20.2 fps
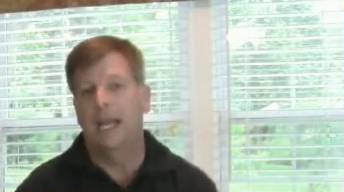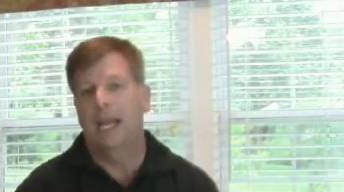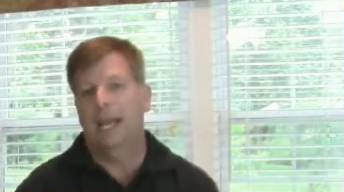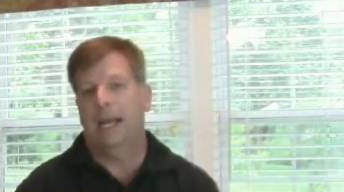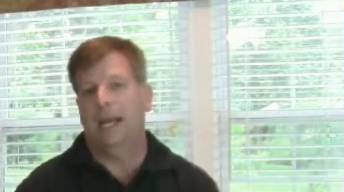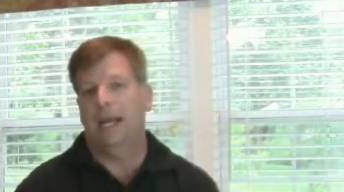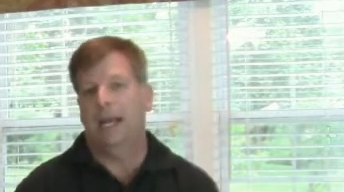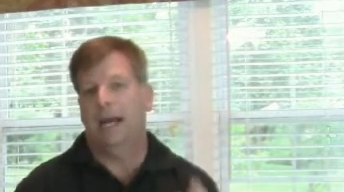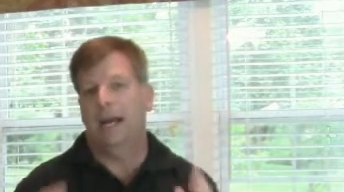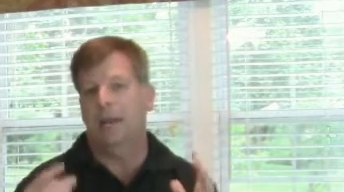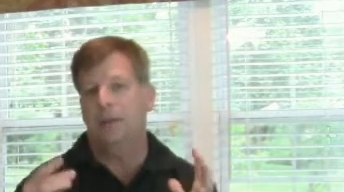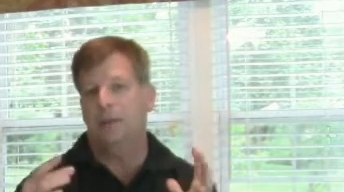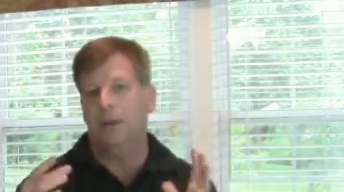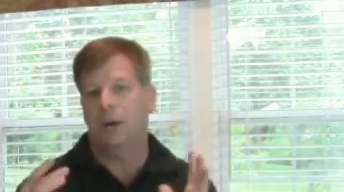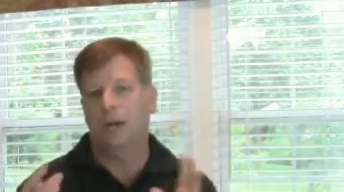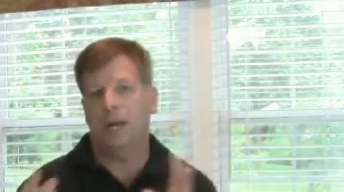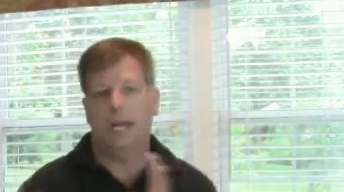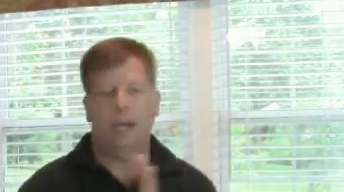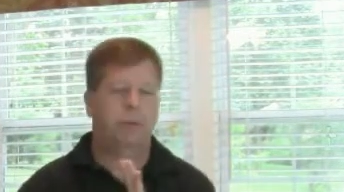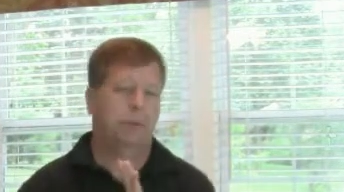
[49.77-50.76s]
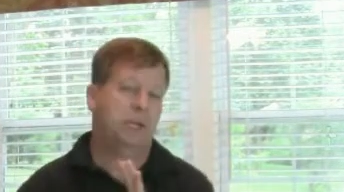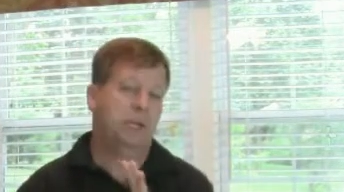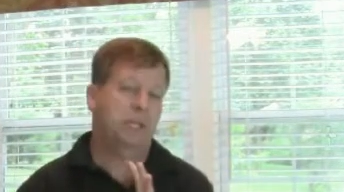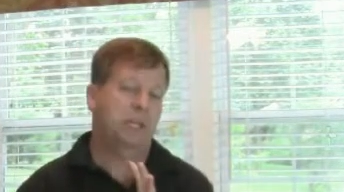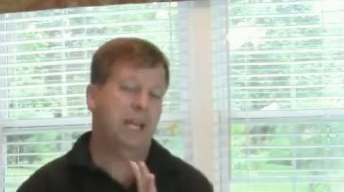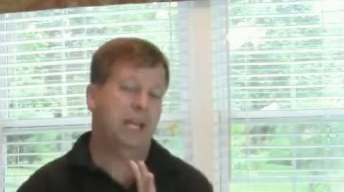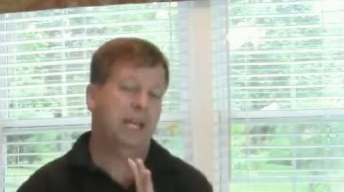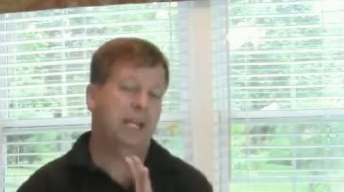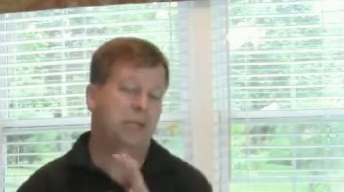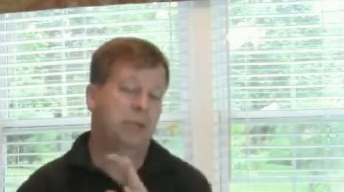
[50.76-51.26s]
and I thought I would
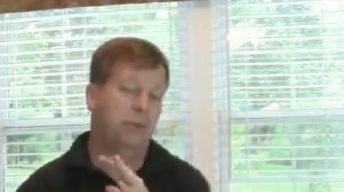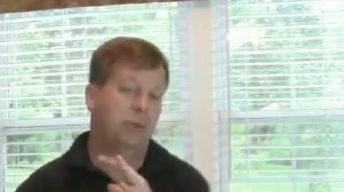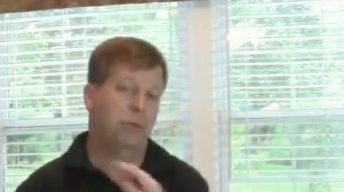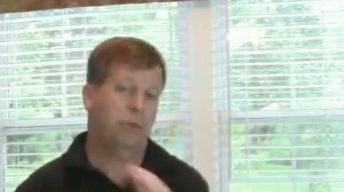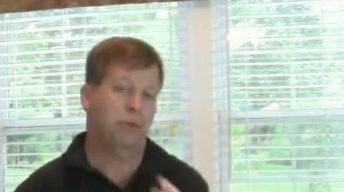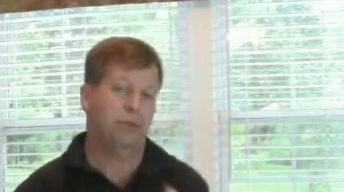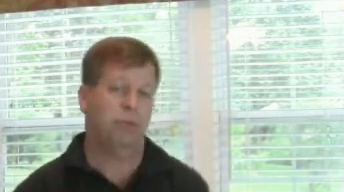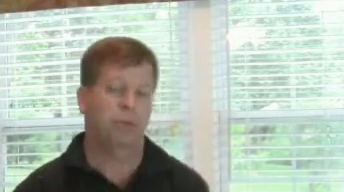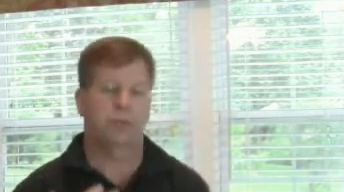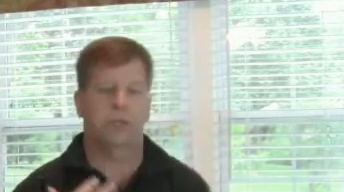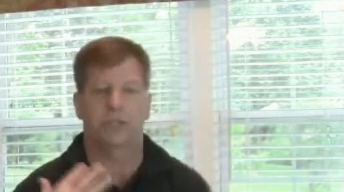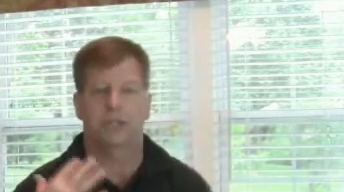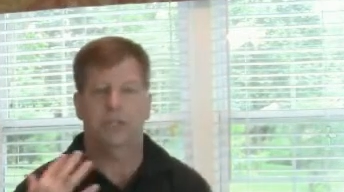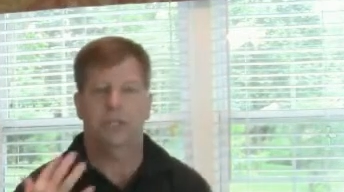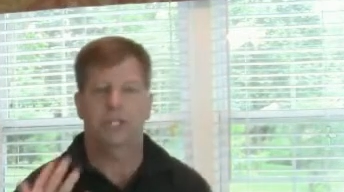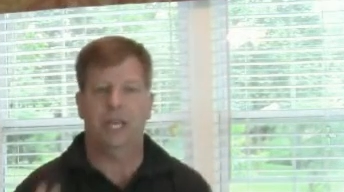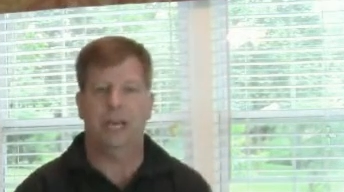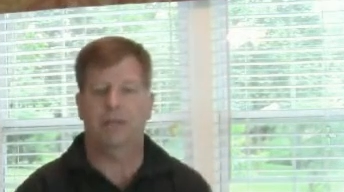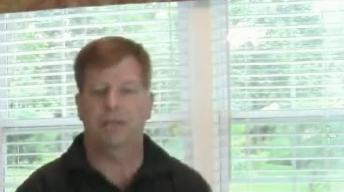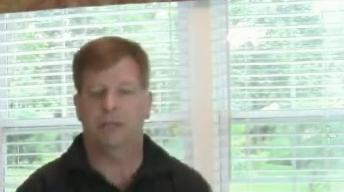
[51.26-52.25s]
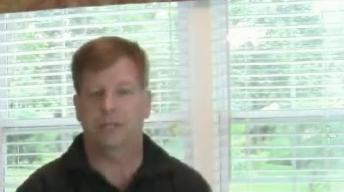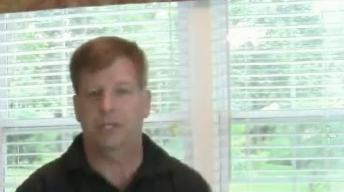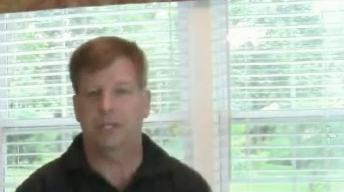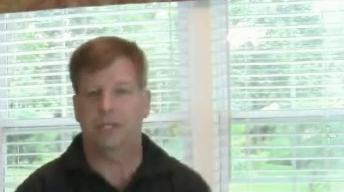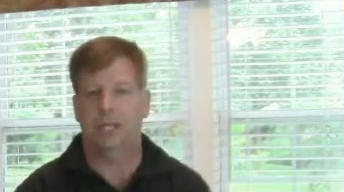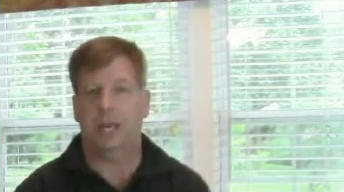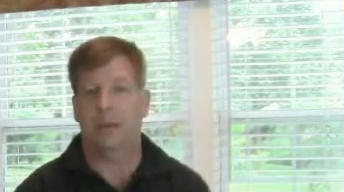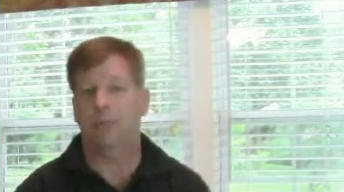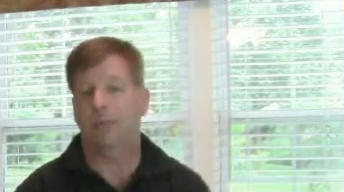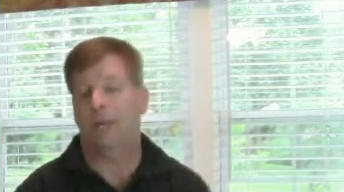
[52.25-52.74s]
take you through the seven
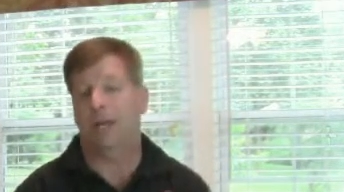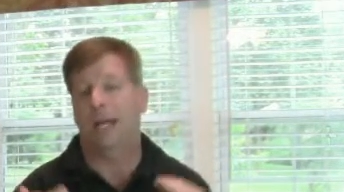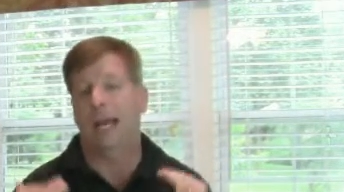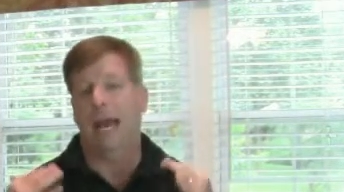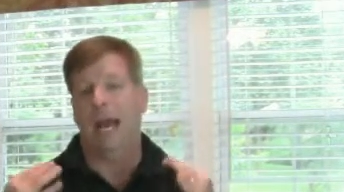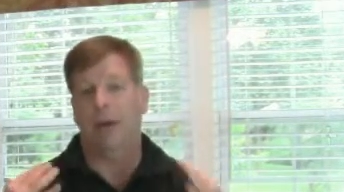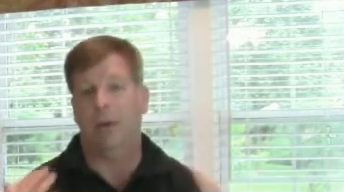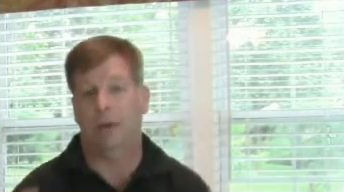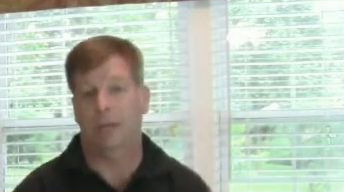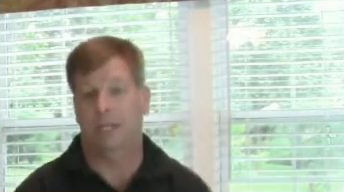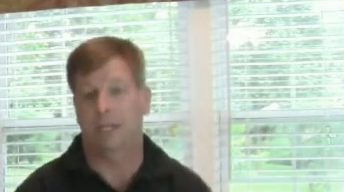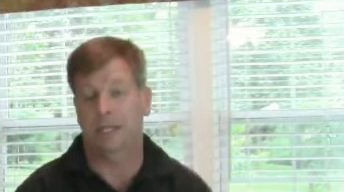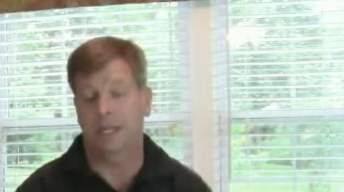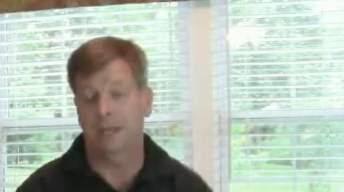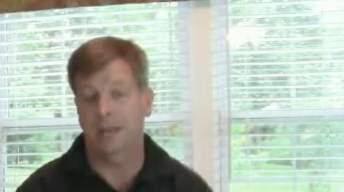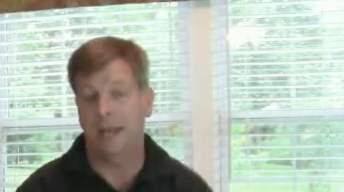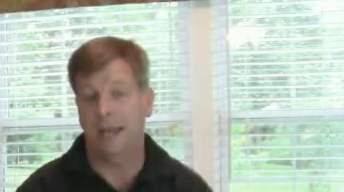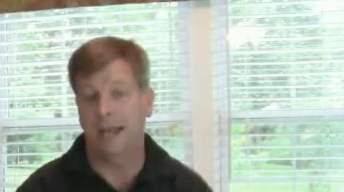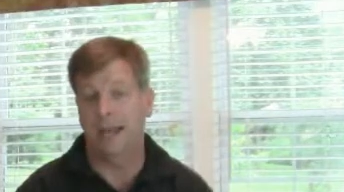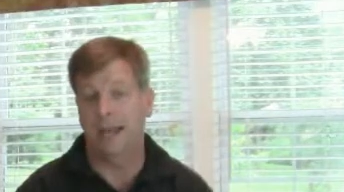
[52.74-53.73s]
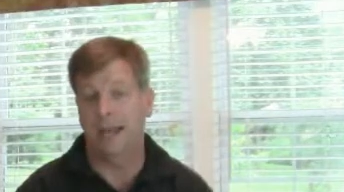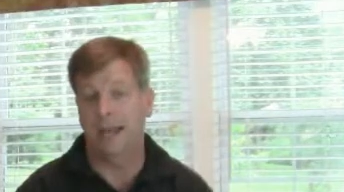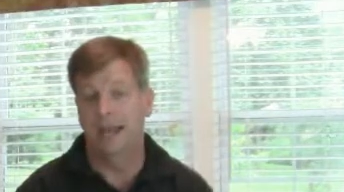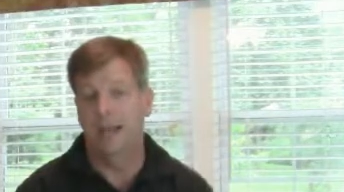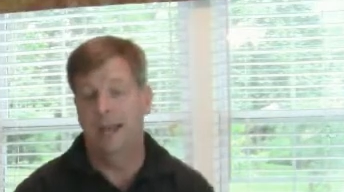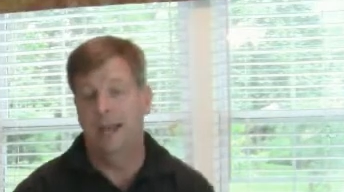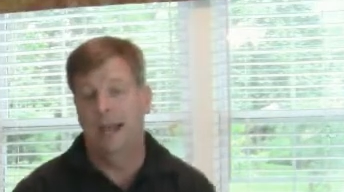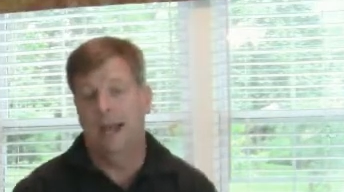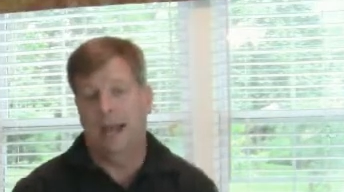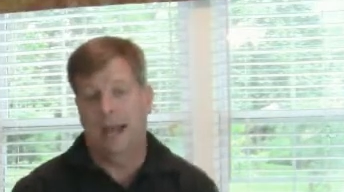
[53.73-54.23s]
steps on how I did that,
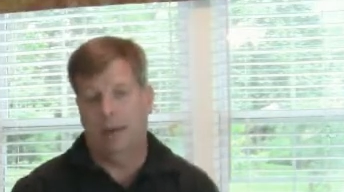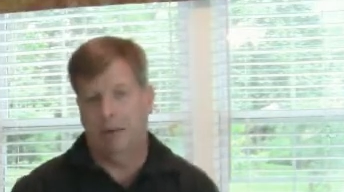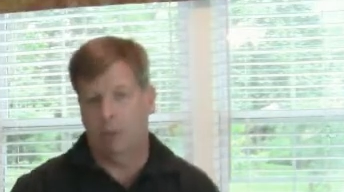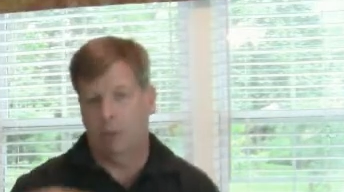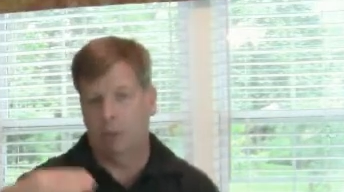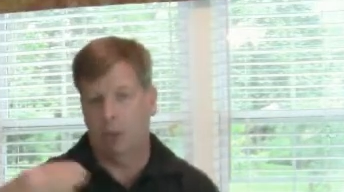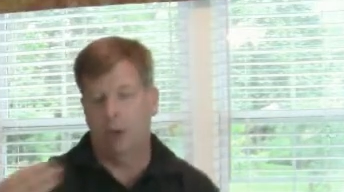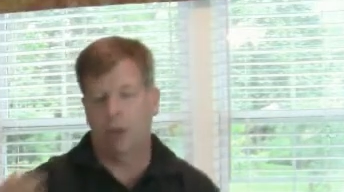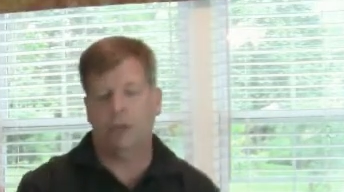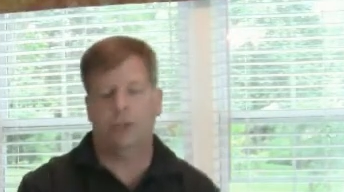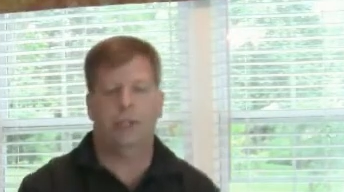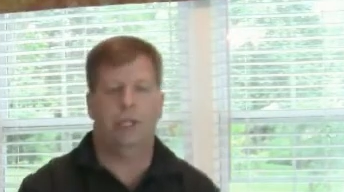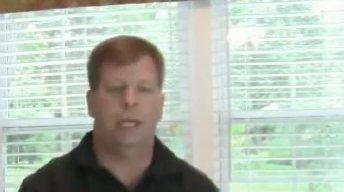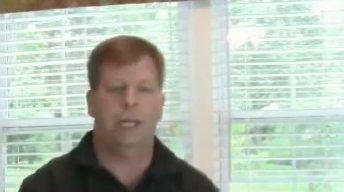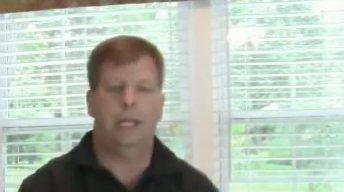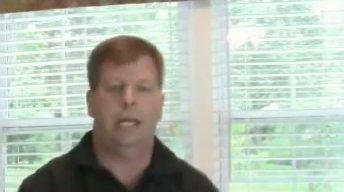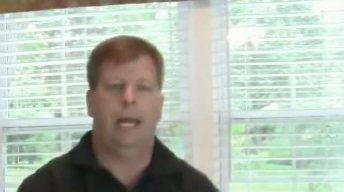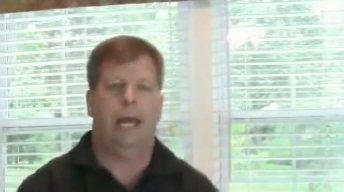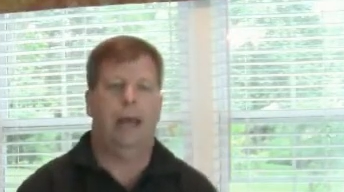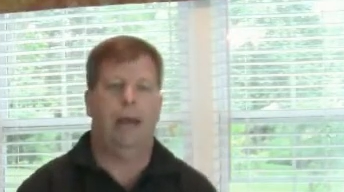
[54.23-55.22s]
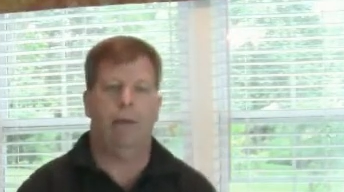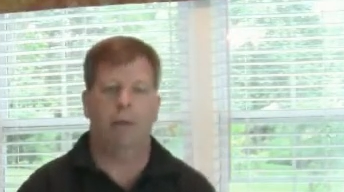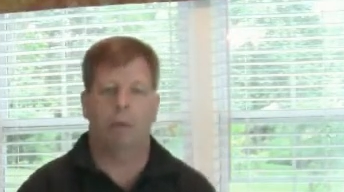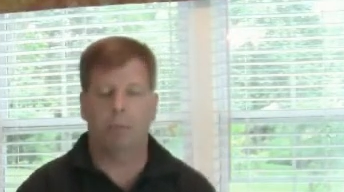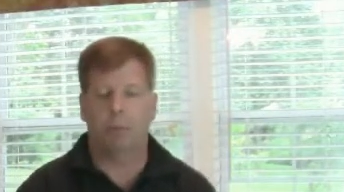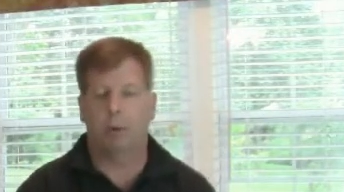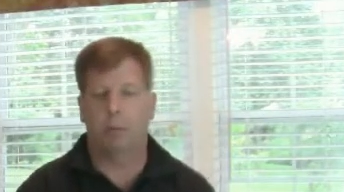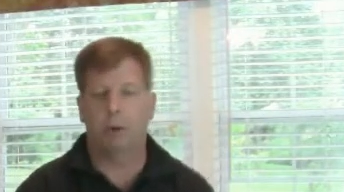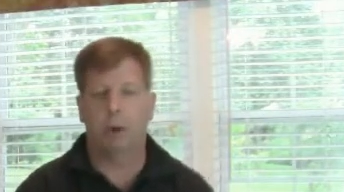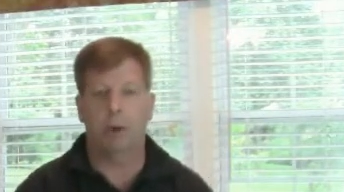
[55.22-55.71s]
how I'm launching it, and how I'm
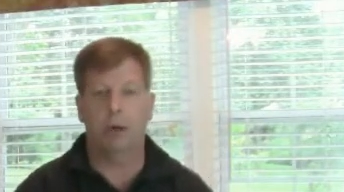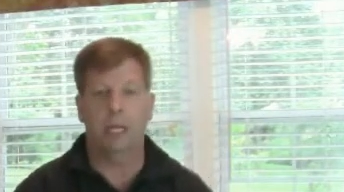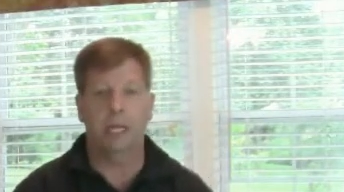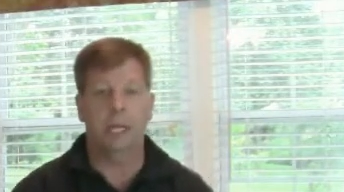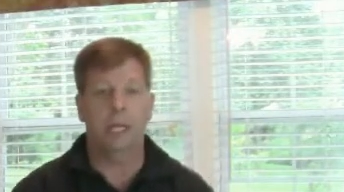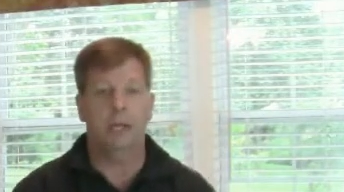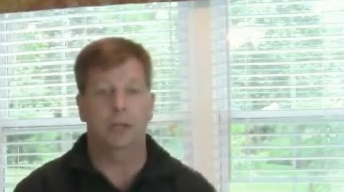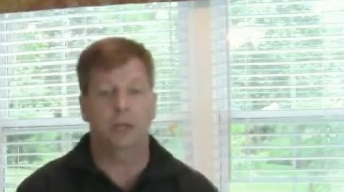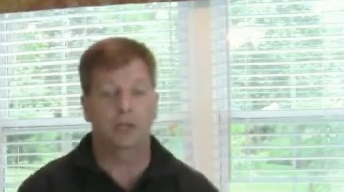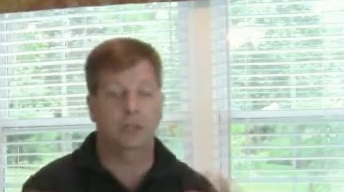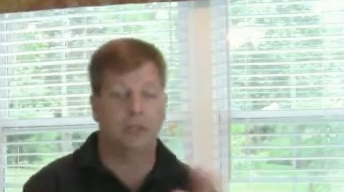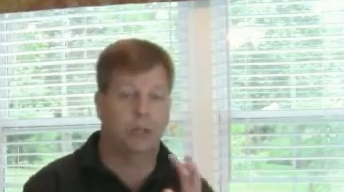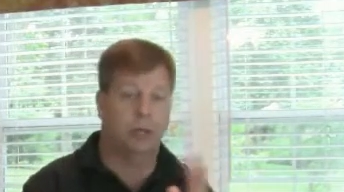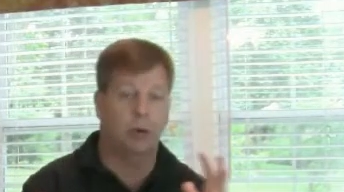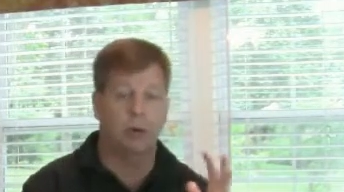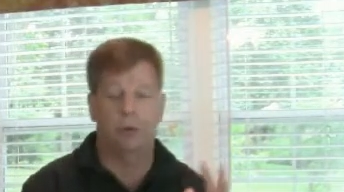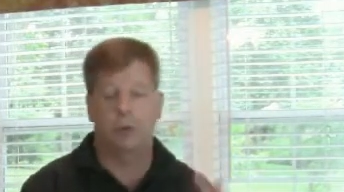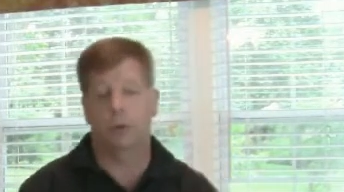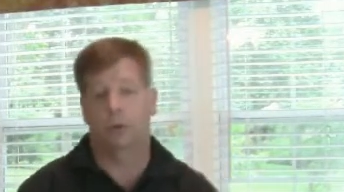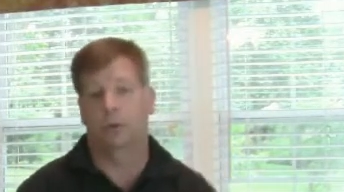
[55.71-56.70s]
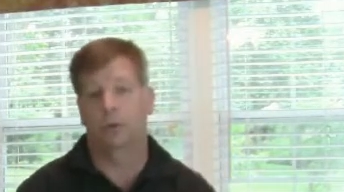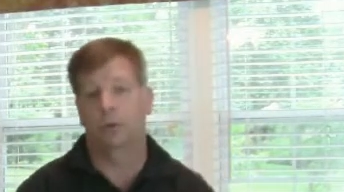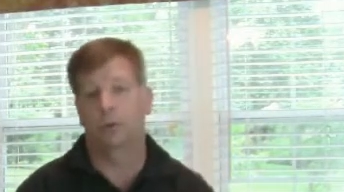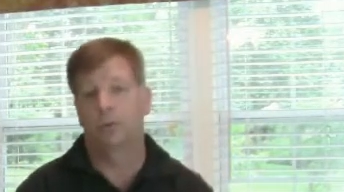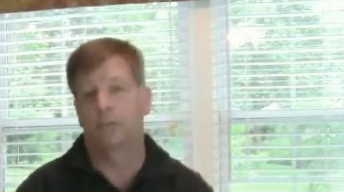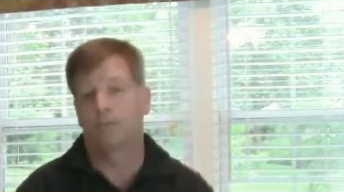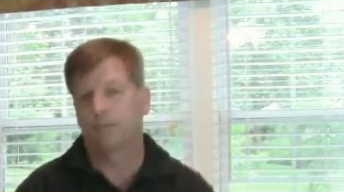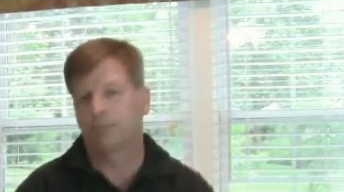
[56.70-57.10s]
promoting it, and show you